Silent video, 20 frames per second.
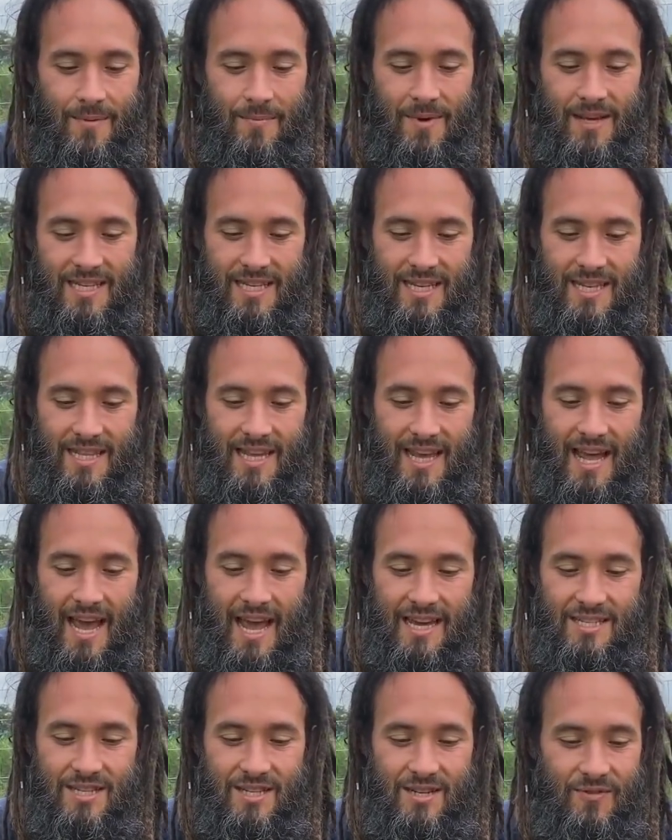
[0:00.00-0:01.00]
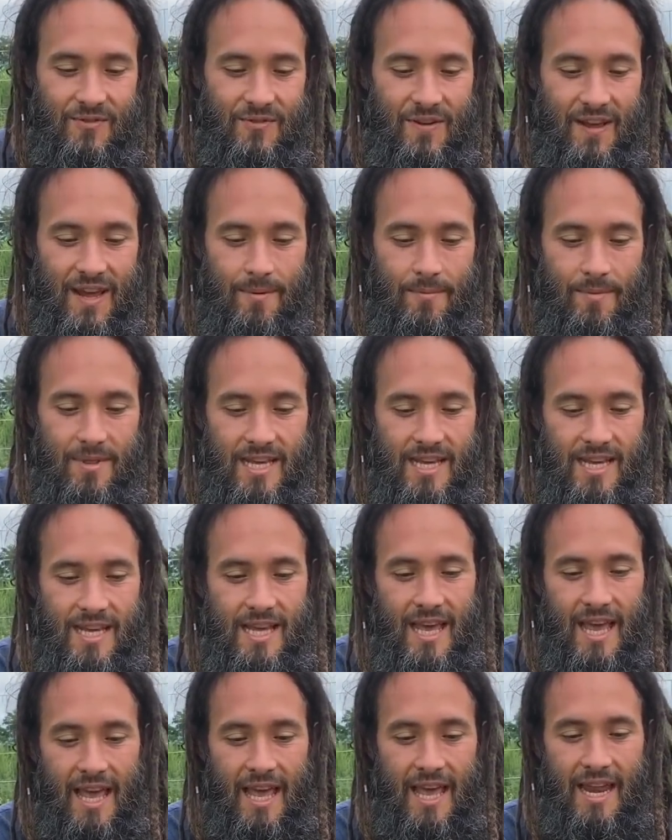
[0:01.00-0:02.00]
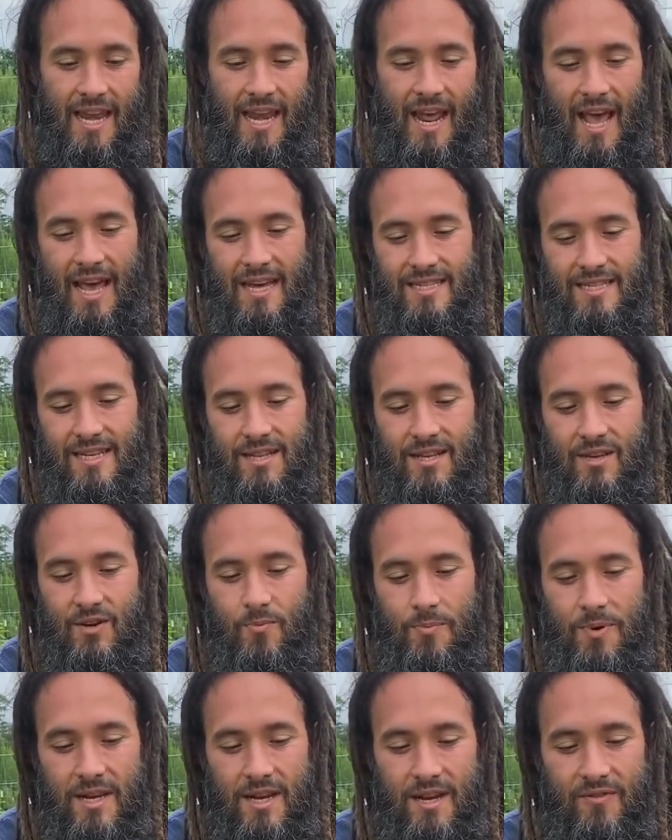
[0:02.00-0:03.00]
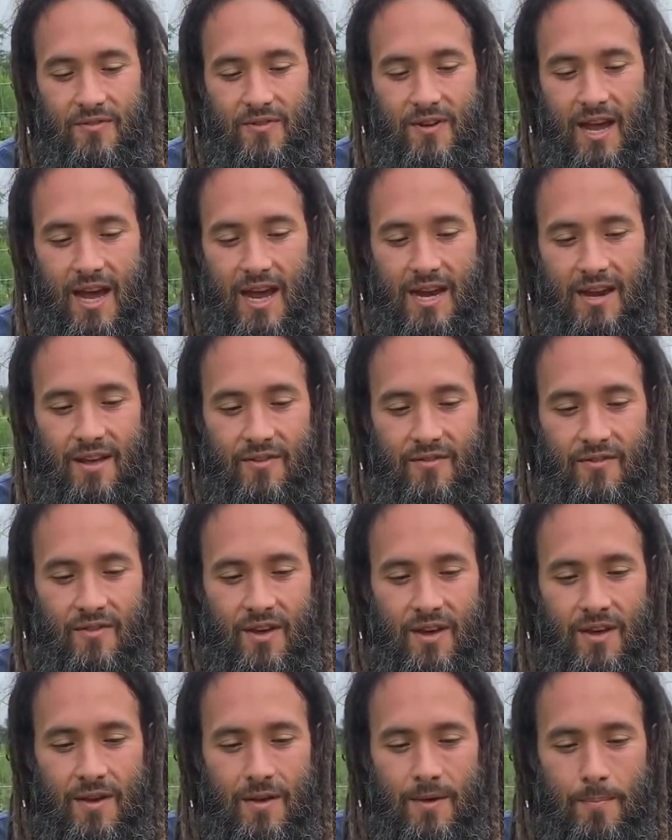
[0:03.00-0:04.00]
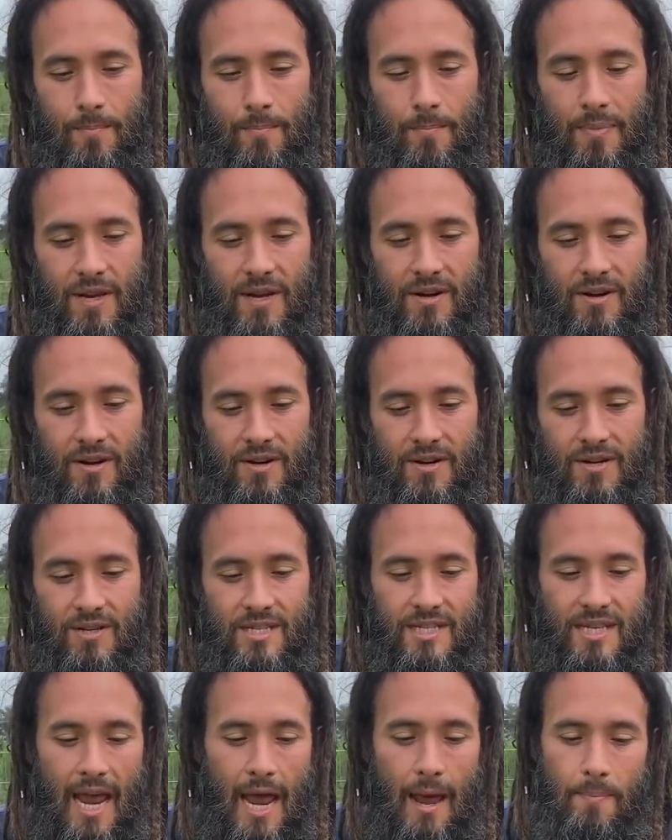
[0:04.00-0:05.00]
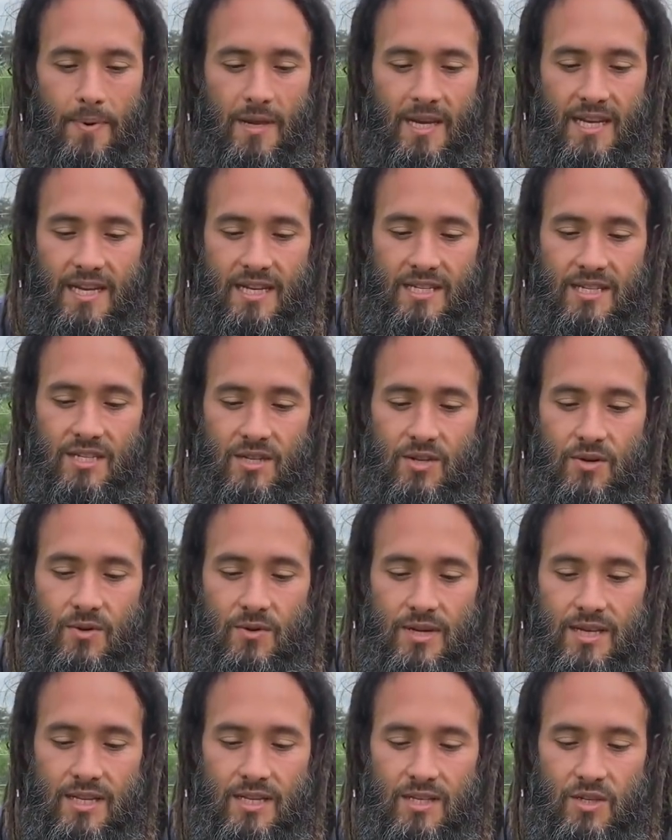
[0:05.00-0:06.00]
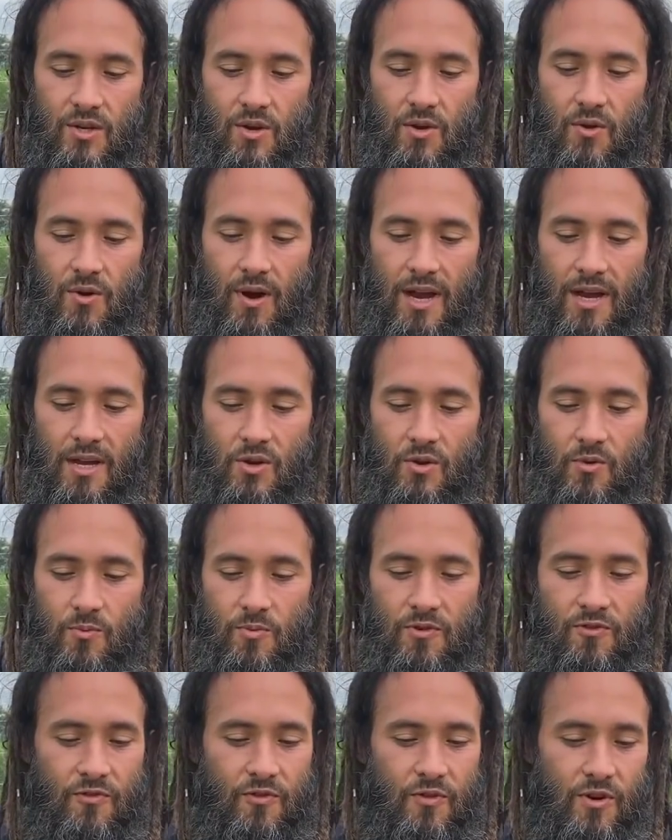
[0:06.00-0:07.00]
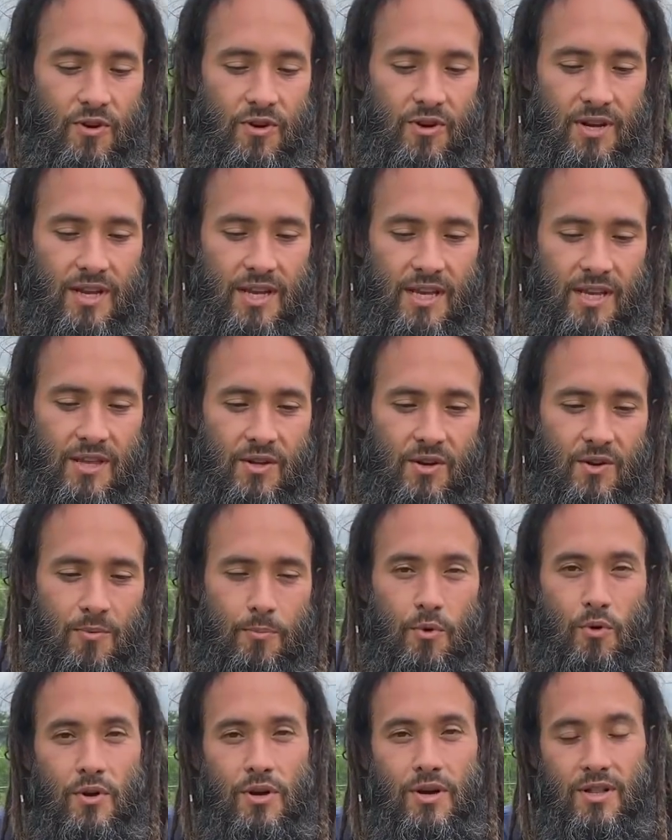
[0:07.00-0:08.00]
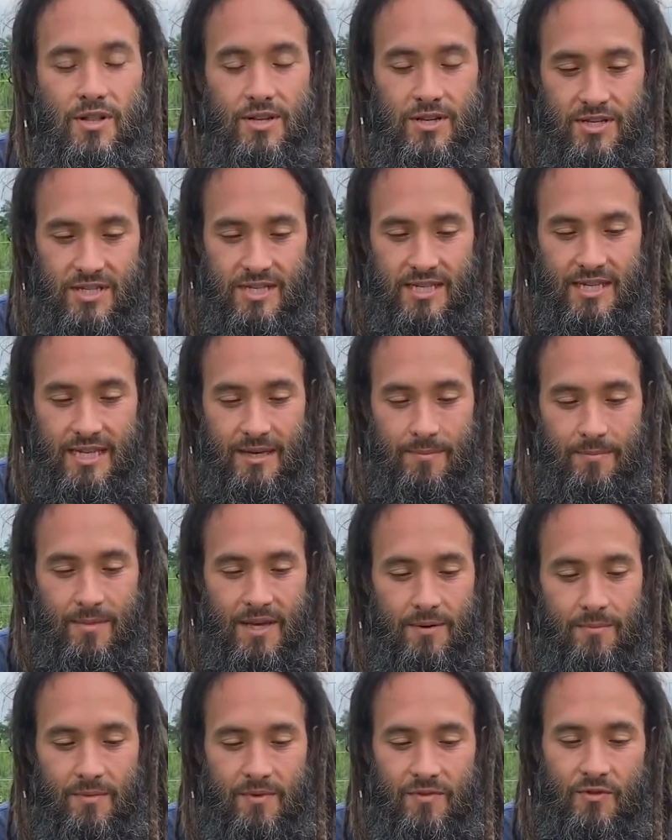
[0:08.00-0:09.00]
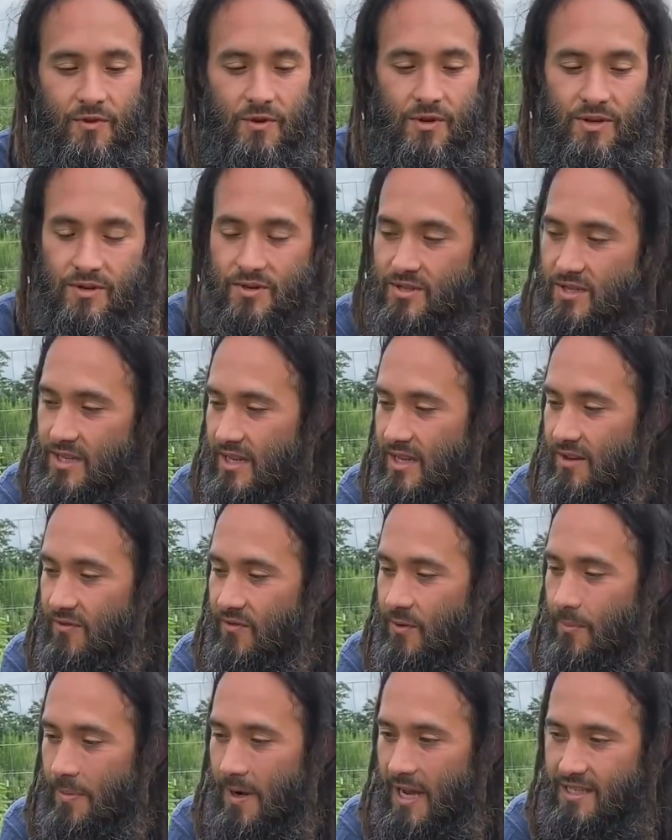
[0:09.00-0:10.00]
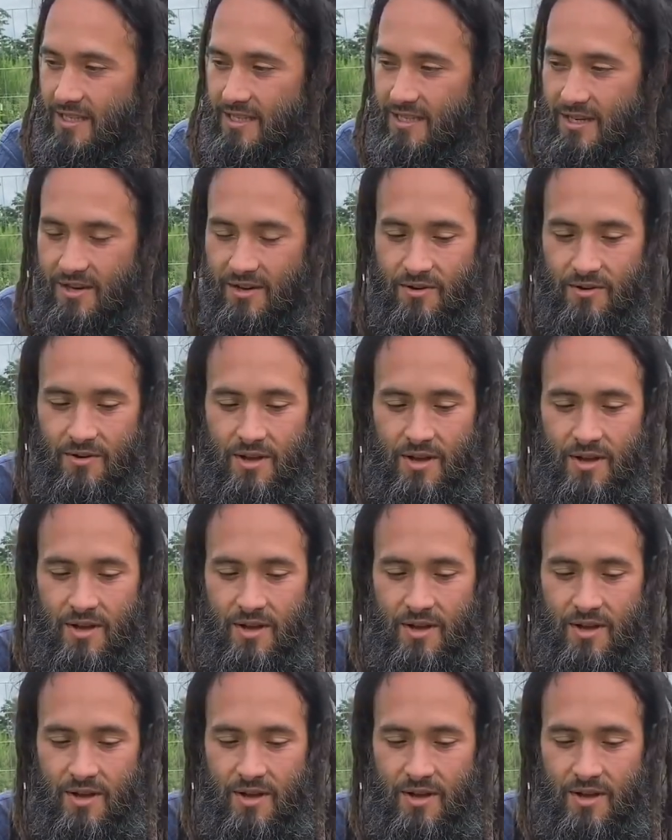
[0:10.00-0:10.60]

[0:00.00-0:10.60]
It's in the aster family and has a little bit of kind of bitter sappiness to it, so I do prefer to either boil or steam it before using it for pesto.